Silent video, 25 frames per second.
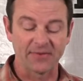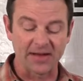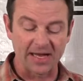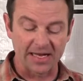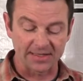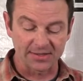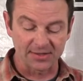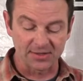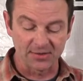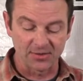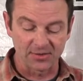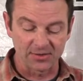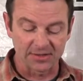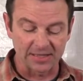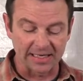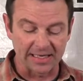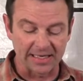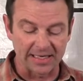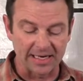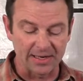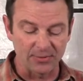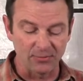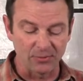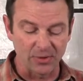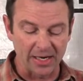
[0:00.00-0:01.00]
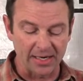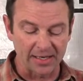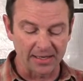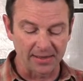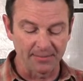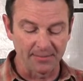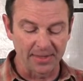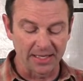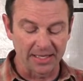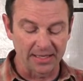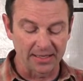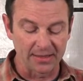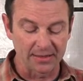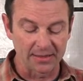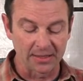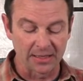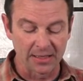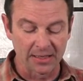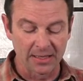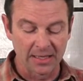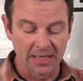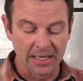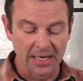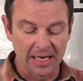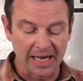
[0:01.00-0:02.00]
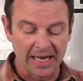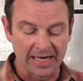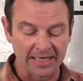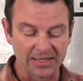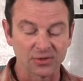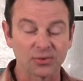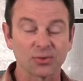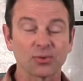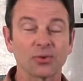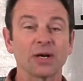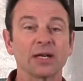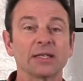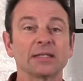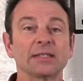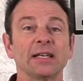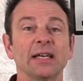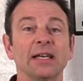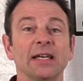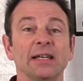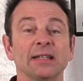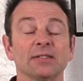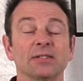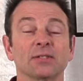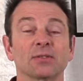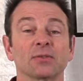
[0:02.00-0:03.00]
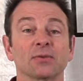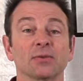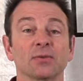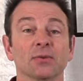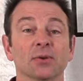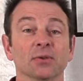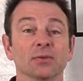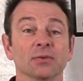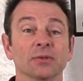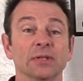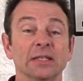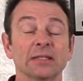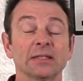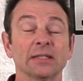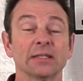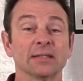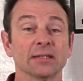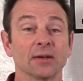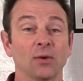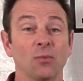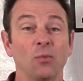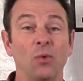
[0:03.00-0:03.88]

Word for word: fasteners, and I recommend a truss head screw. This is a